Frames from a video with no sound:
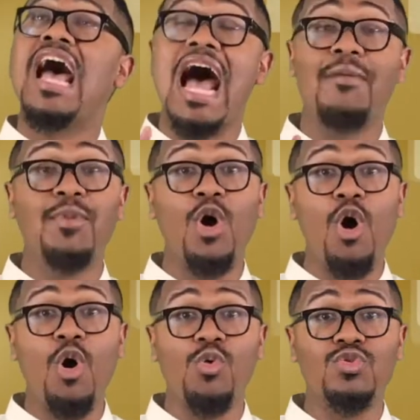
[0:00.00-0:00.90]
and
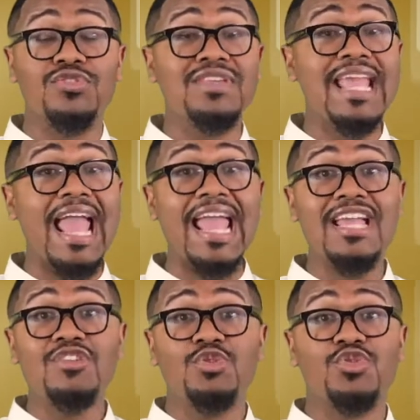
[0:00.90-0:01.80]
behold, the
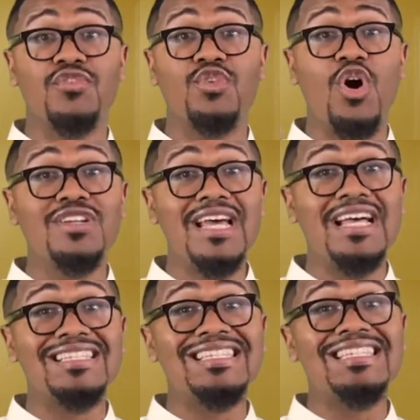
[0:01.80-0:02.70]
angels of God
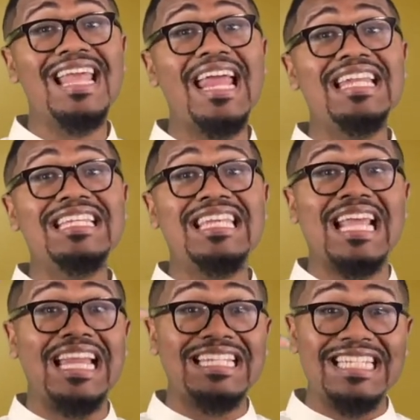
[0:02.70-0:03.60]
ascending
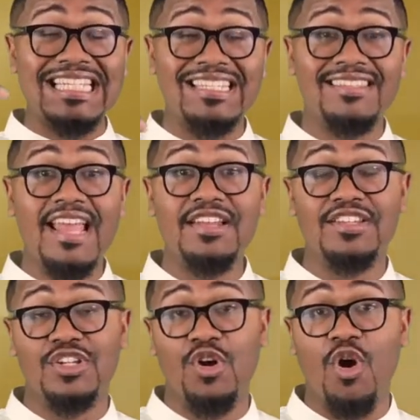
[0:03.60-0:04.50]
and
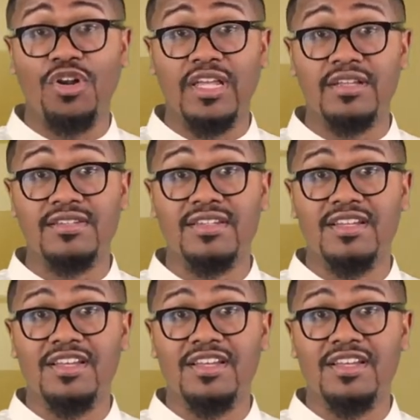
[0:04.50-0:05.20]
descending on it.